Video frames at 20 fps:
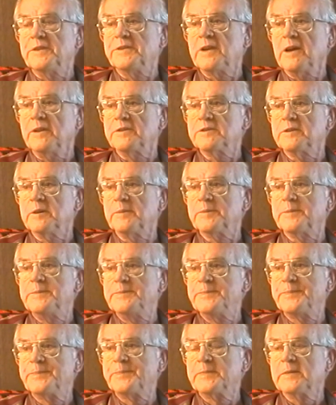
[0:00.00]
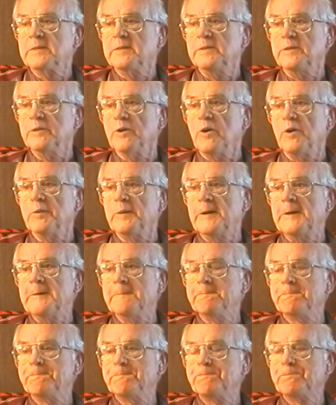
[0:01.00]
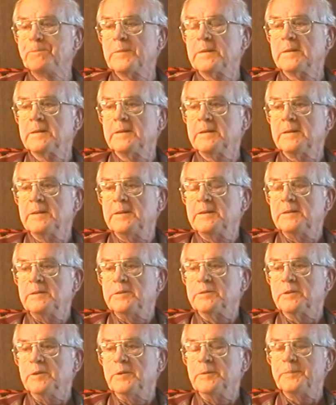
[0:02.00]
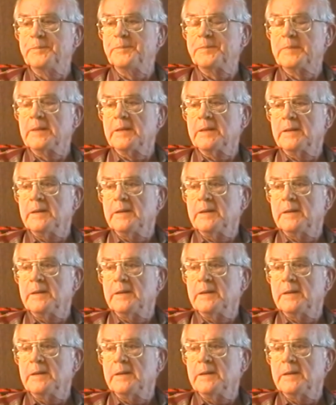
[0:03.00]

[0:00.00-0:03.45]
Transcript: throughout township and all around. So.